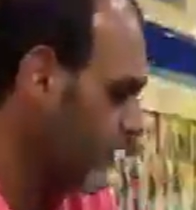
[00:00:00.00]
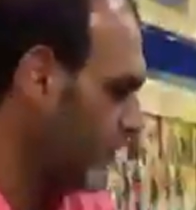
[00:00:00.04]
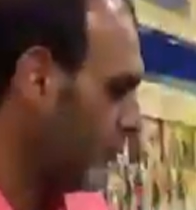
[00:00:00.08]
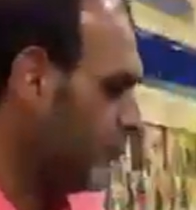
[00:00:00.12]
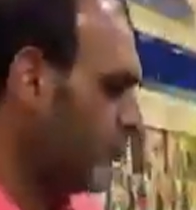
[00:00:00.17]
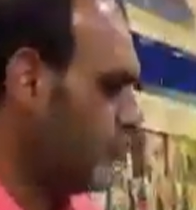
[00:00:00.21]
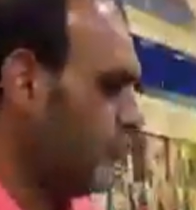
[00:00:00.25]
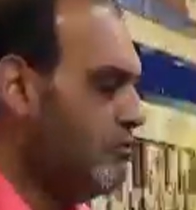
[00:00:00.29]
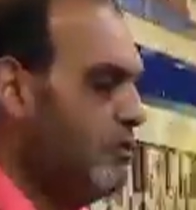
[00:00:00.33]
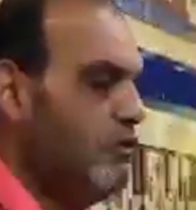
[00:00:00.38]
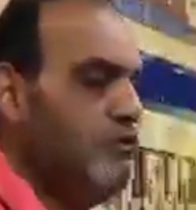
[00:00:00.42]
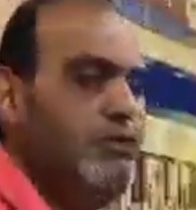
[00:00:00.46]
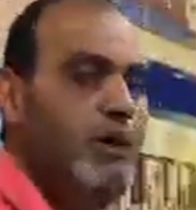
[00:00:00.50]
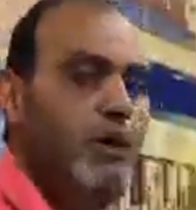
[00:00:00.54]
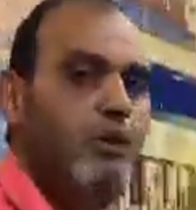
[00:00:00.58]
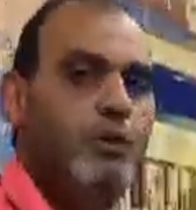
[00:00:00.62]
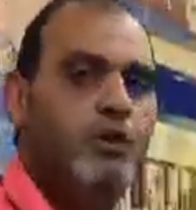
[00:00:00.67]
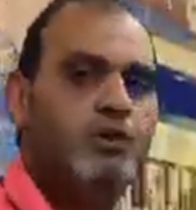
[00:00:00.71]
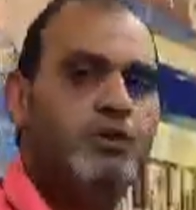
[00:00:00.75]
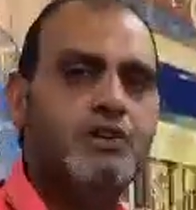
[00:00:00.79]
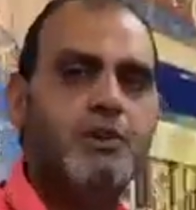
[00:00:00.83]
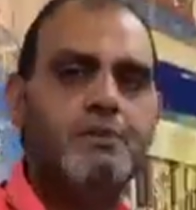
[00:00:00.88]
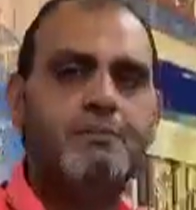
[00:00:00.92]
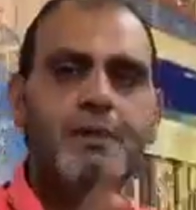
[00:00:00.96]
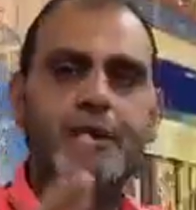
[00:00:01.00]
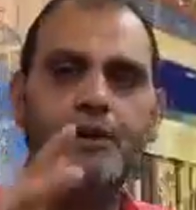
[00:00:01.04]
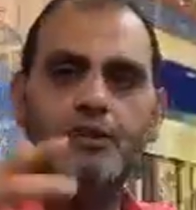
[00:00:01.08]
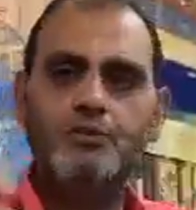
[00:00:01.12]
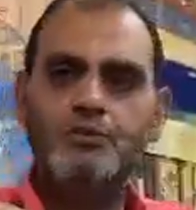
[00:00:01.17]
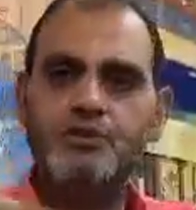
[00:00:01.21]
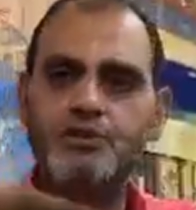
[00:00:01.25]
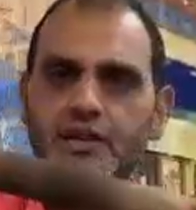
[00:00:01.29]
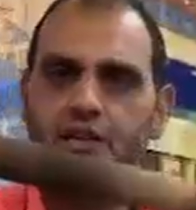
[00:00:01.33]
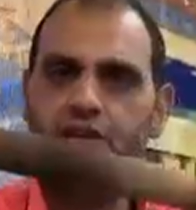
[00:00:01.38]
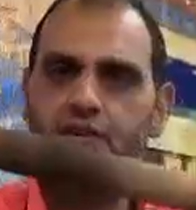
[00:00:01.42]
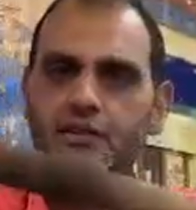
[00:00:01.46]
remove the water by
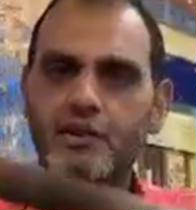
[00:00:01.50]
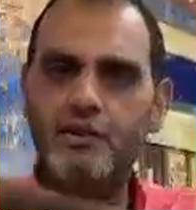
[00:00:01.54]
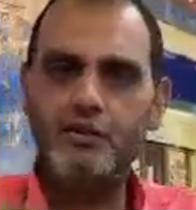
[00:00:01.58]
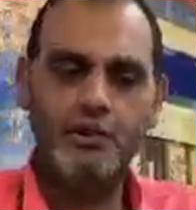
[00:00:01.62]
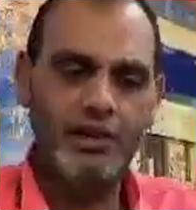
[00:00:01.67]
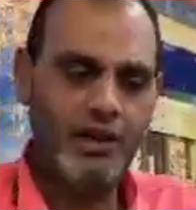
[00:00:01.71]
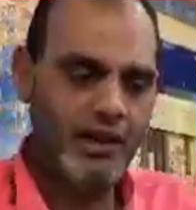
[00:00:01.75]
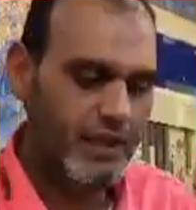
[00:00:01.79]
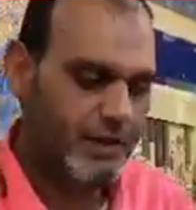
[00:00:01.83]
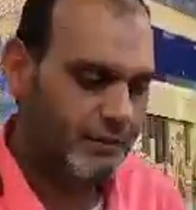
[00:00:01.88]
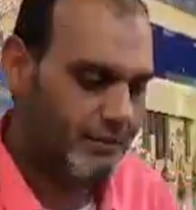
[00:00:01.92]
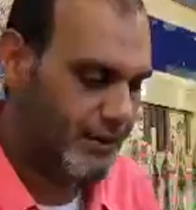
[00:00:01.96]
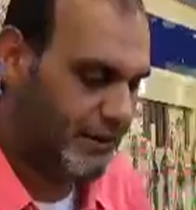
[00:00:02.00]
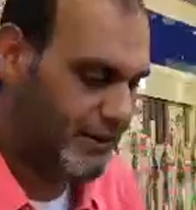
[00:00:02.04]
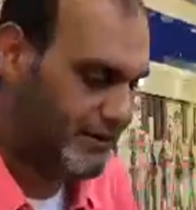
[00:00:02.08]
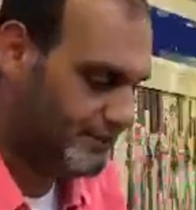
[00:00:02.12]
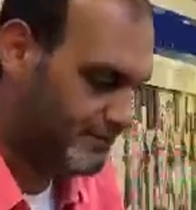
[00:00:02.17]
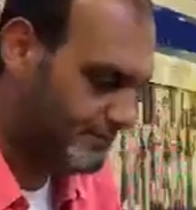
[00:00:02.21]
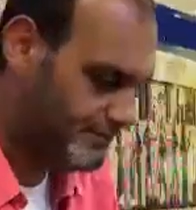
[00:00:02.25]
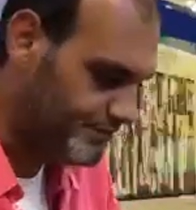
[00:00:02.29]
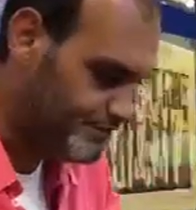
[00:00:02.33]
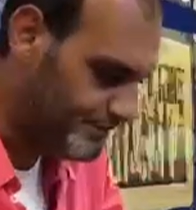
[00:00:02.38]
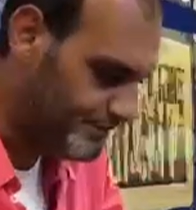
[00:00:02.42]
using the rolling pin.